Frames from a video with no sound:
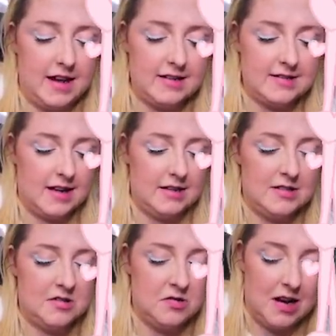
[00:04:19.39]
aside.
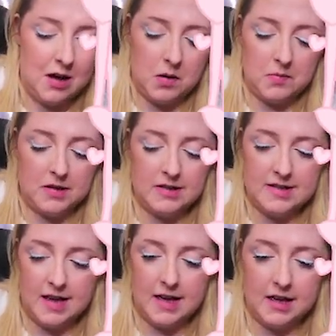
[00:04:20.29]
So now I'm going to
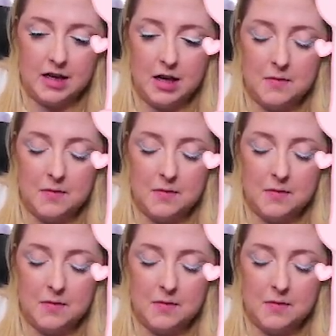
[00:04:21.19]
take